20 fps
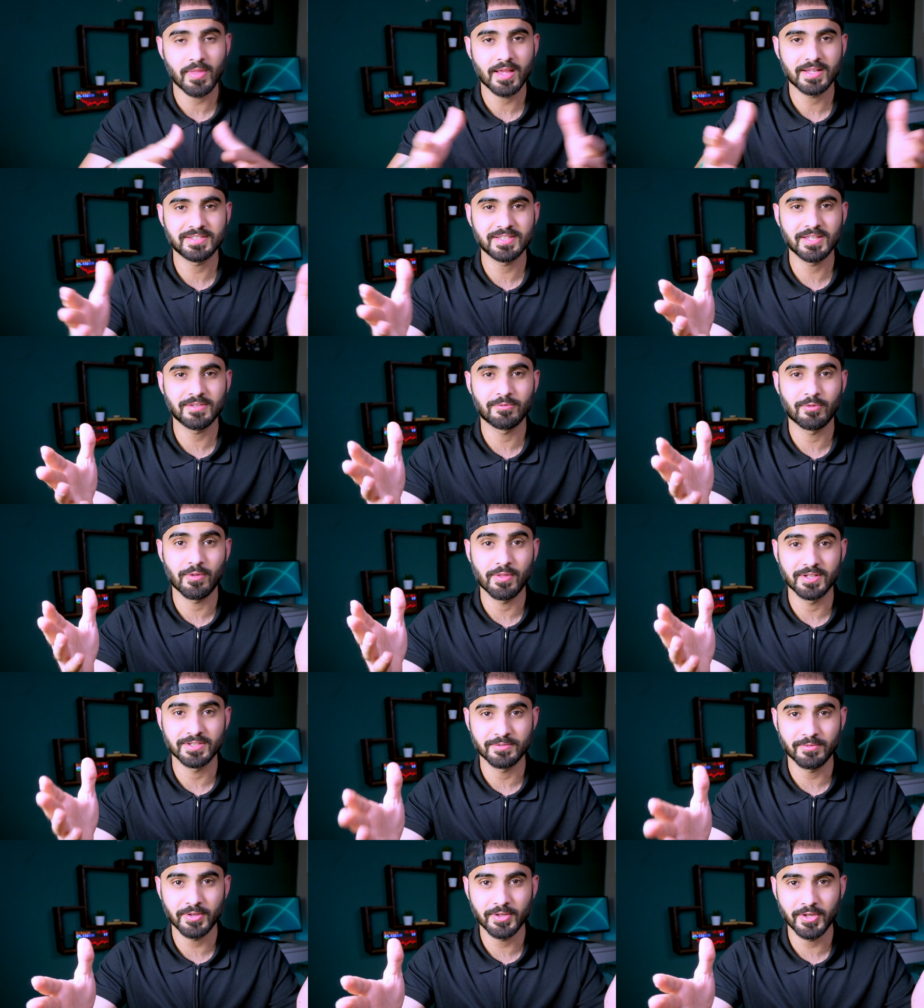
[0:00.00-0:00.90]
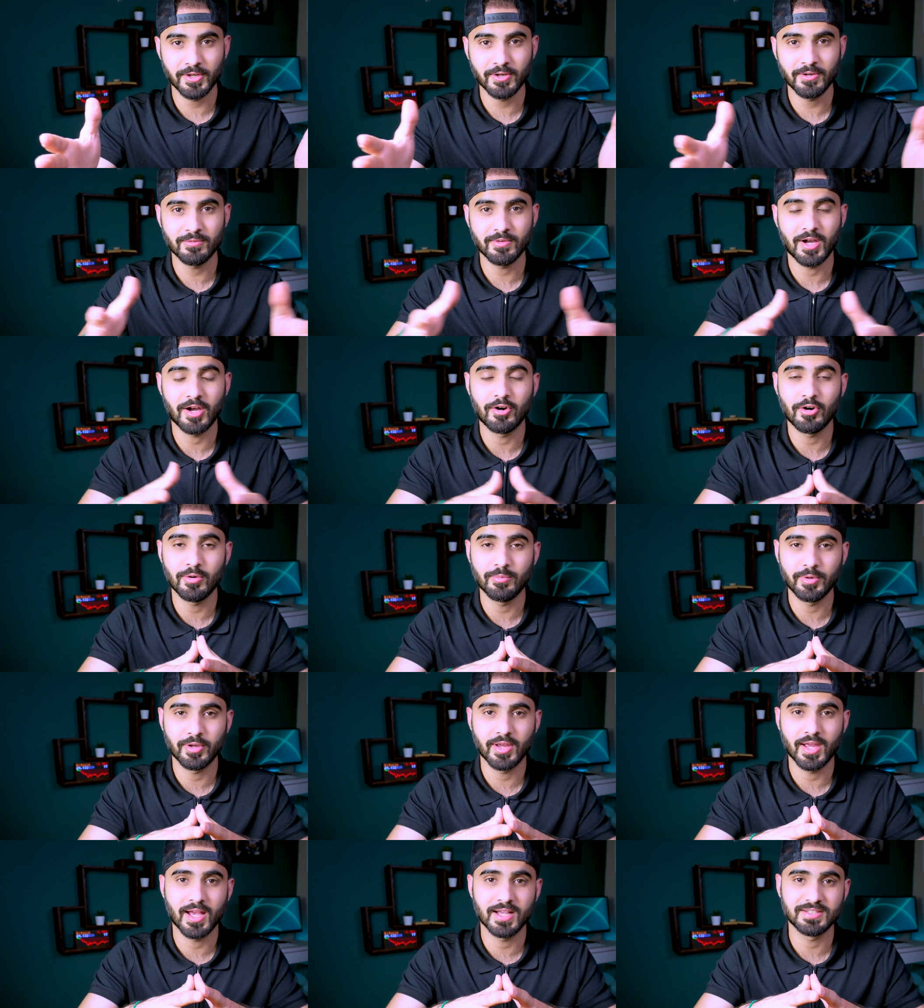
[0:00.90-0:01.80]
that's it for this video. I
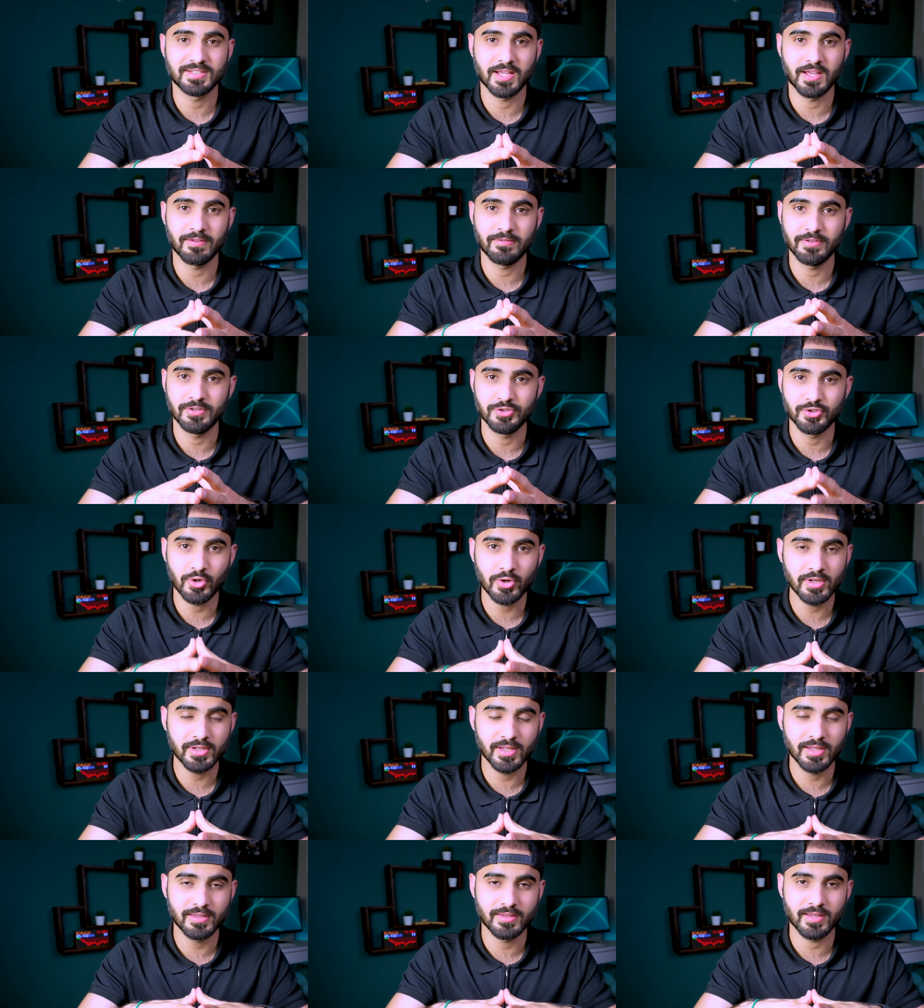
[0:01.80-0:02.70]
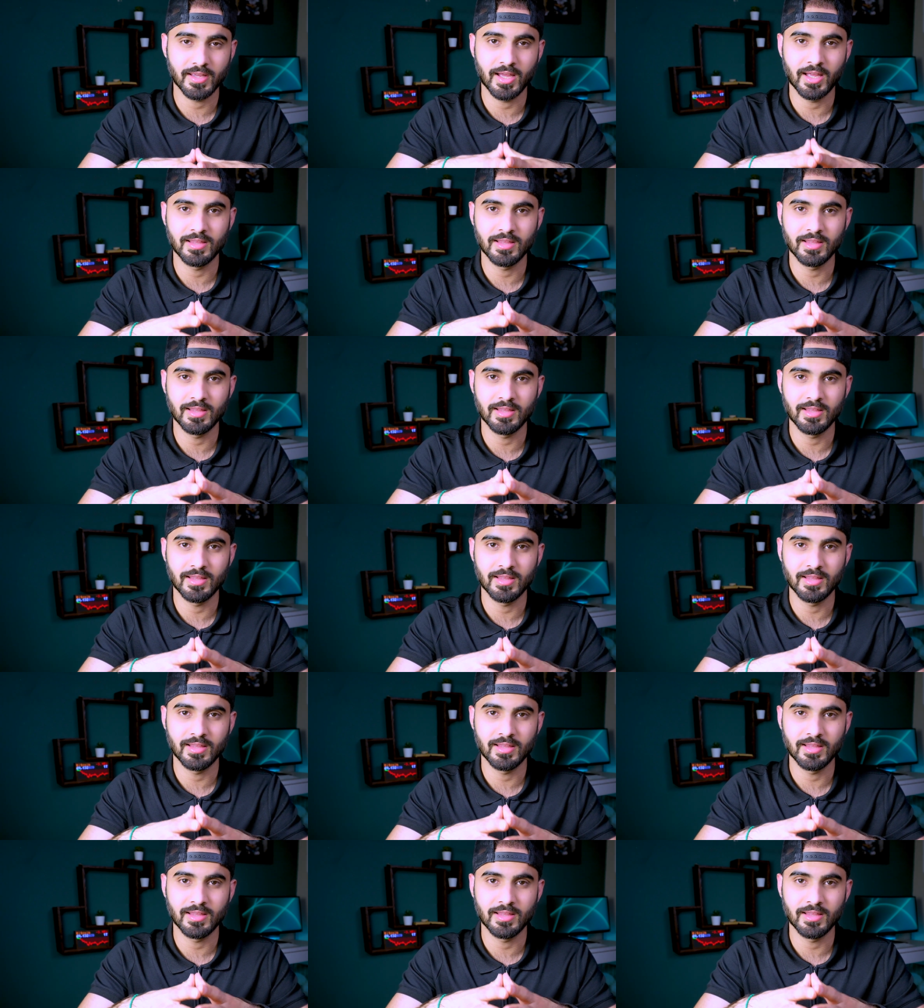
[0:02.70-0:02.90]
hope you guys have enjoyed it